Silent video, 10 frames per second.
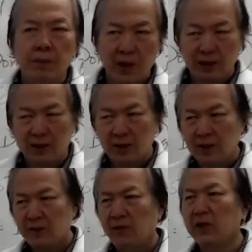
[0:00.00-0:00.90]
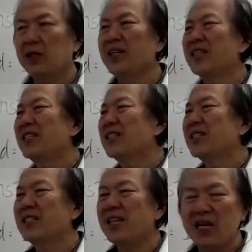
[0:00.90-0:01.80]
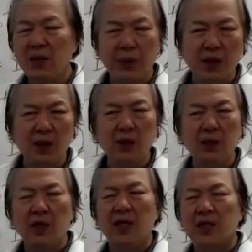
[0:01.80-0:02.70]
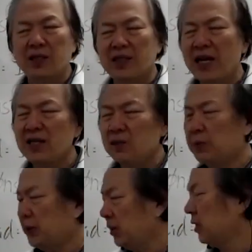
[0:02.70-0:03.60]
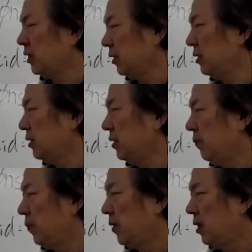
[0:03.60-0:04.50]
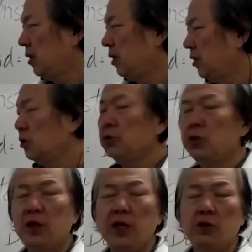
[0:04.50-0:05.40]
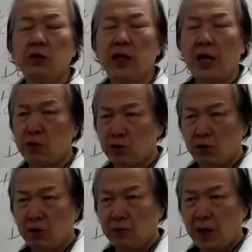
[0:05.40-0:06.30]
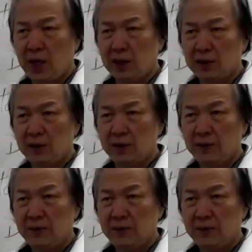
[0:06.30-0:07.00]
But for the scientific science persons, usually they use the H3O plus.